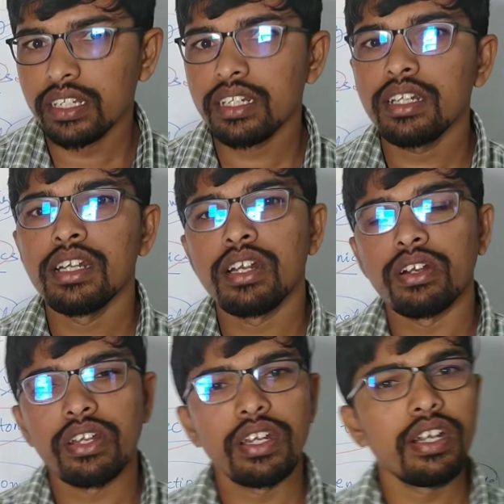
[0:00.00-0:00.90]
der
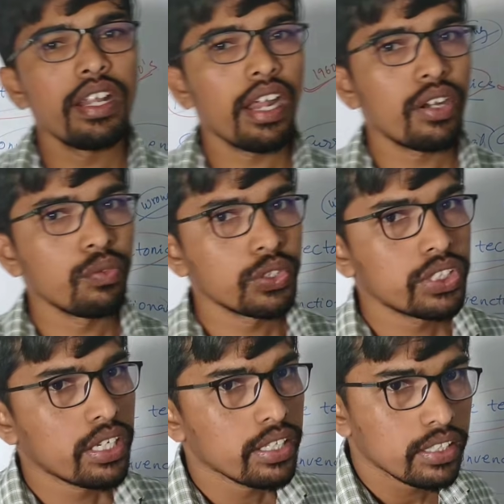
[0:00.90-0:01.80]
Kontinente and
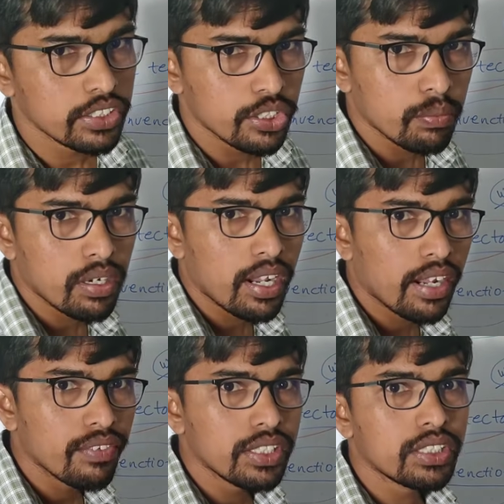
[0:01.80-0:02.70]
Ozeane in the German
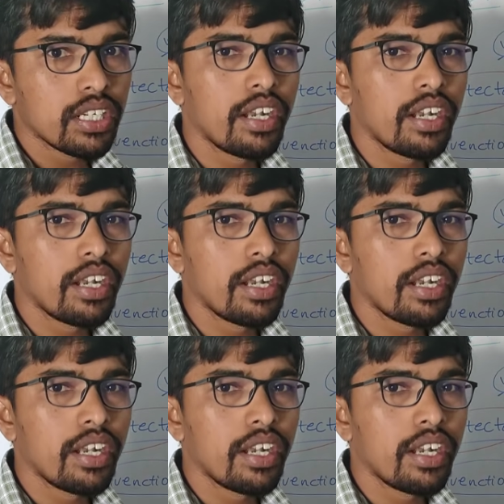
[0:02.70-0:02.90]
language.